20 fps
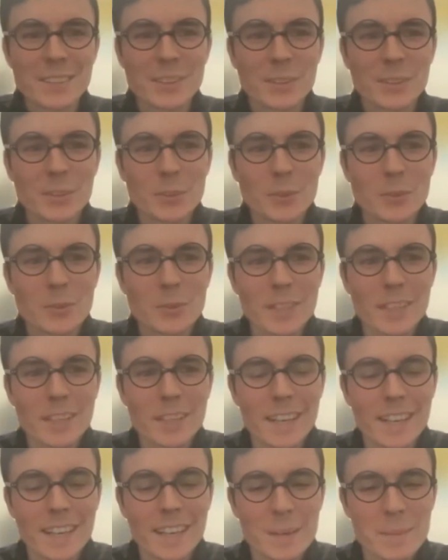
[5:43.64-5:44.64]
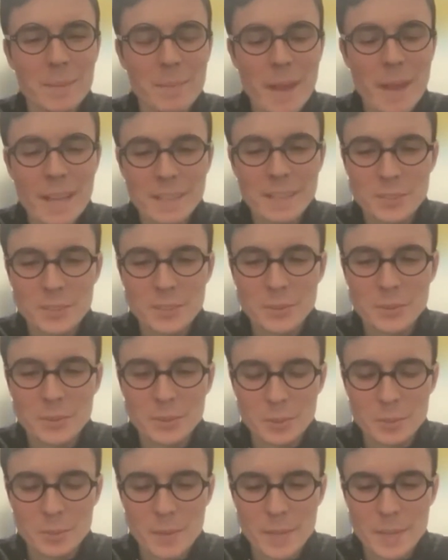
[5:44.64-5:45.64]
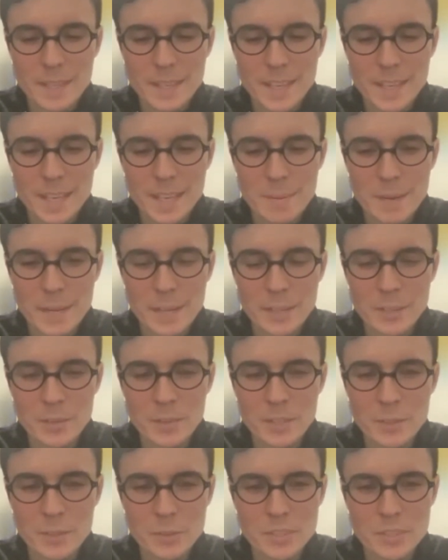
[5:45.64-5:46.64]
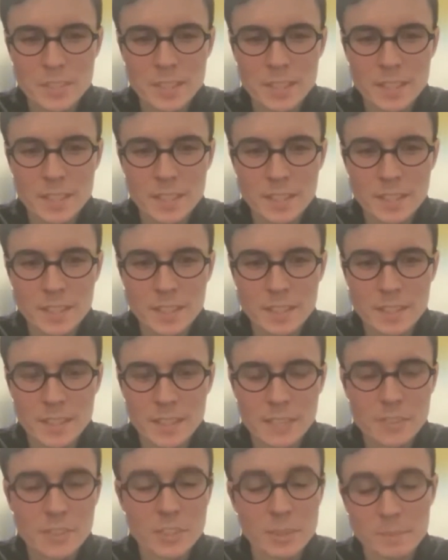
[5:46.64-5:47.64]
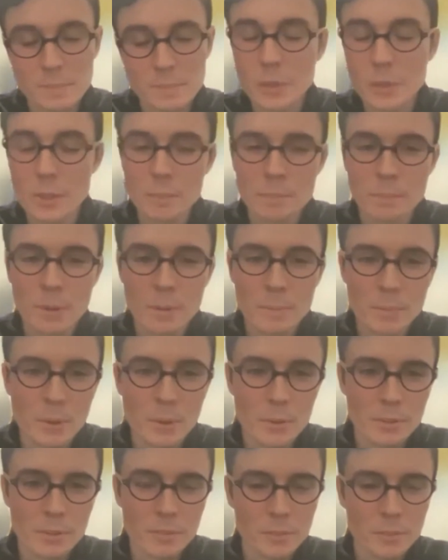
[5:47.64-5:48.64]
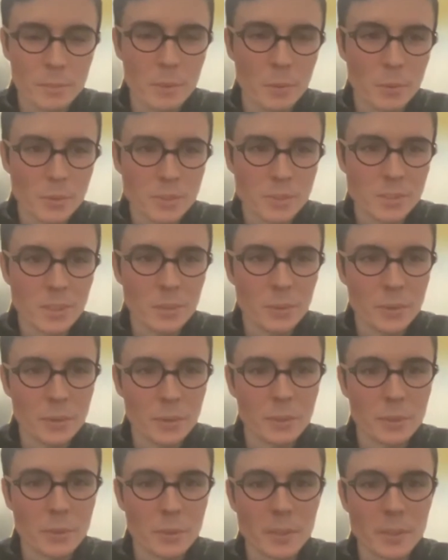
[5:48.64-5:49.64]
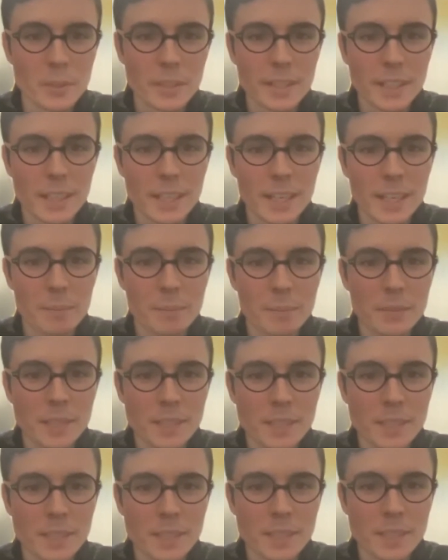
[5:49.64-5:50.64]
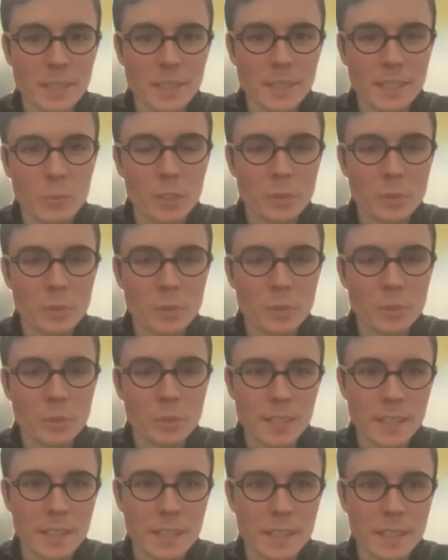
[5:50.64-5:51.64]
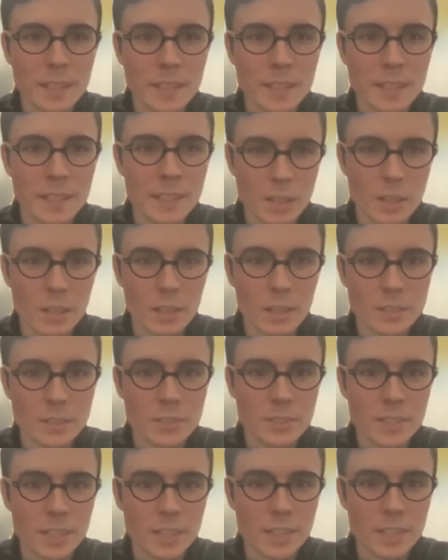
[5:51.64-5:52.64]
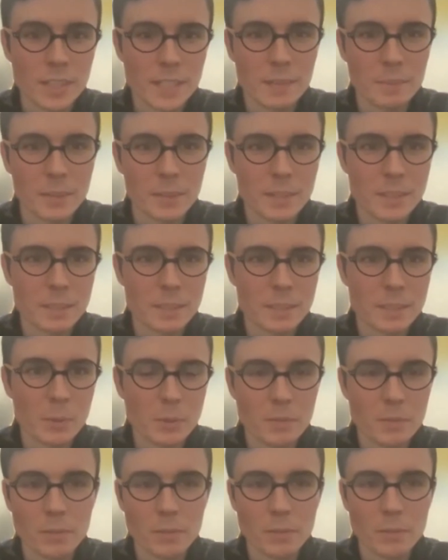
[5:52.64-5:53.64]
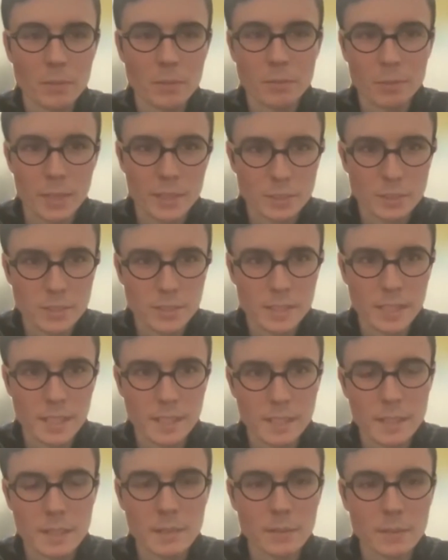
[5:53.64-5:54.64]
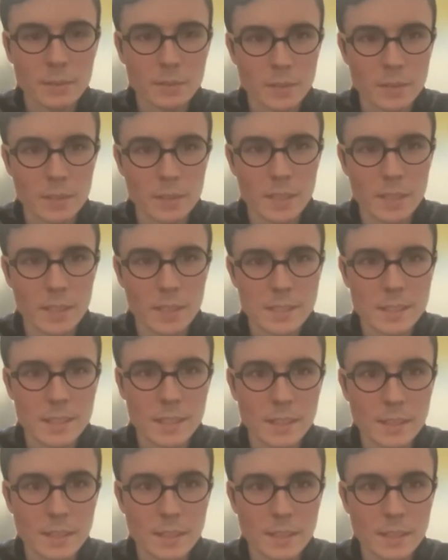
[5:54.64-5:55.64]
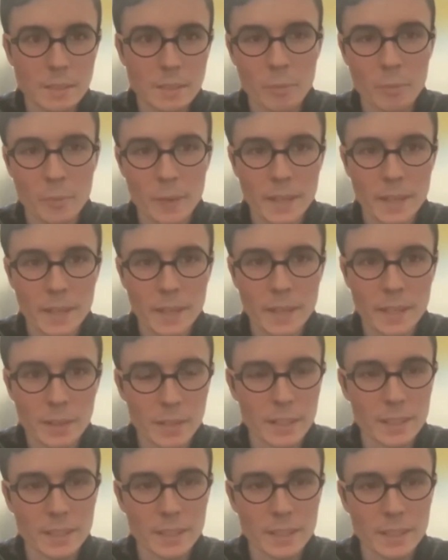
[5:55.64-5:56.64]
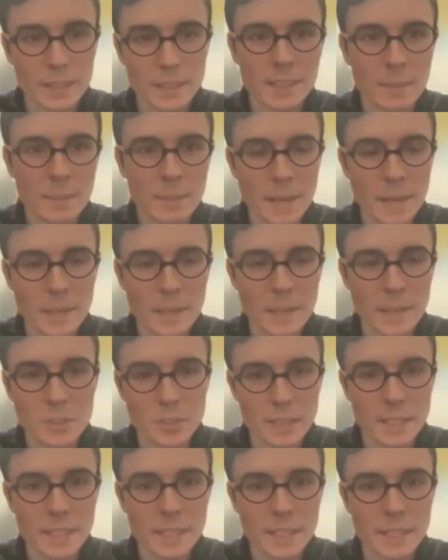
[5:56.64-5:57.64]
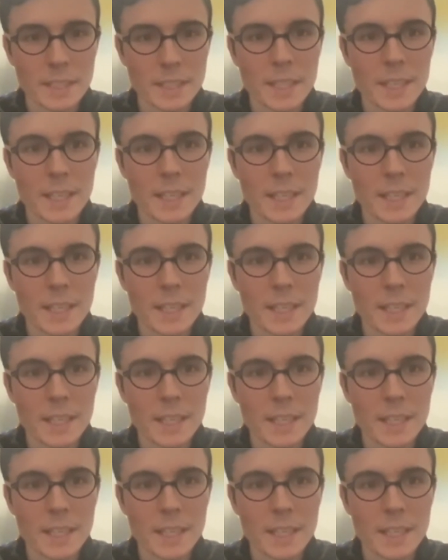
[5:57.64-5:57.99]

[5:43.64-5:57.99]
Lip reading: Luke, back to you a little bit. I know that you studied, actually, well, both of you, but we'll start with Luke. In what you studied in college, because both of you, from what I understand, didn't study filmmaking, or at least didn't major in it.